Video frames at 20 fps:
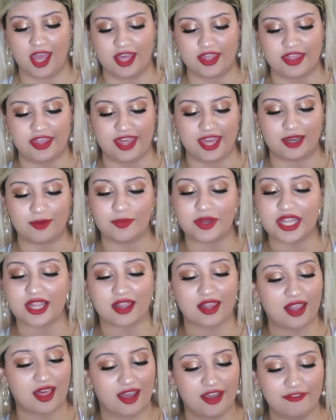Then we
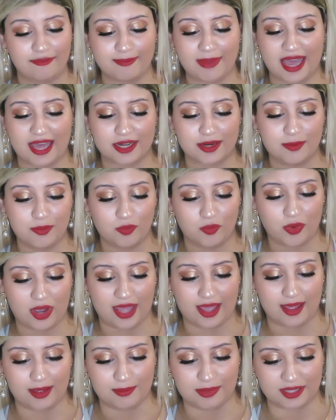love Madam
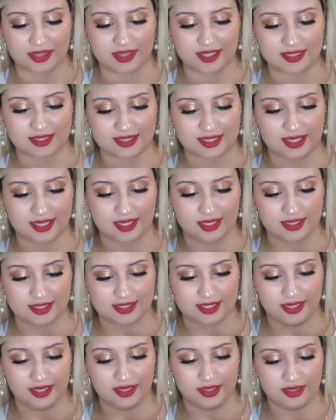Web. This
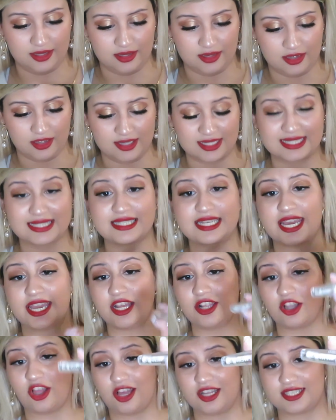is Stay
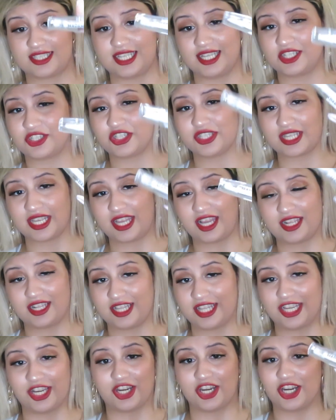Glossy. It's just like a
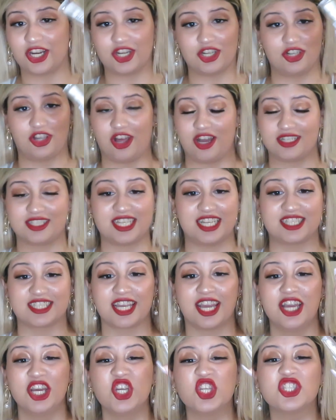clear gloss. It's
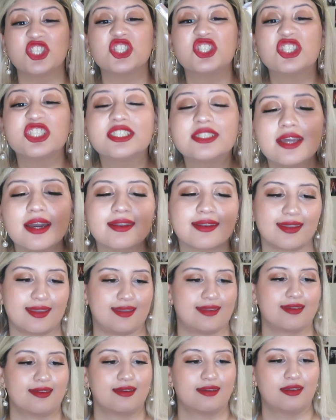
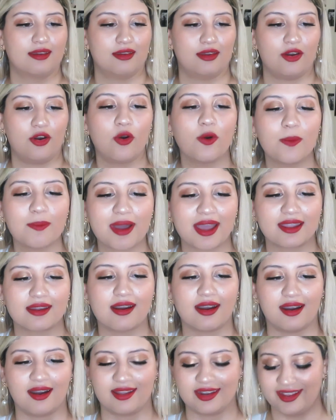stunning. Oh my
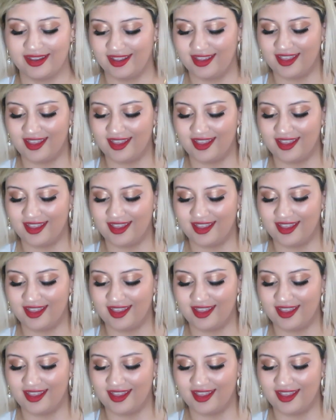god.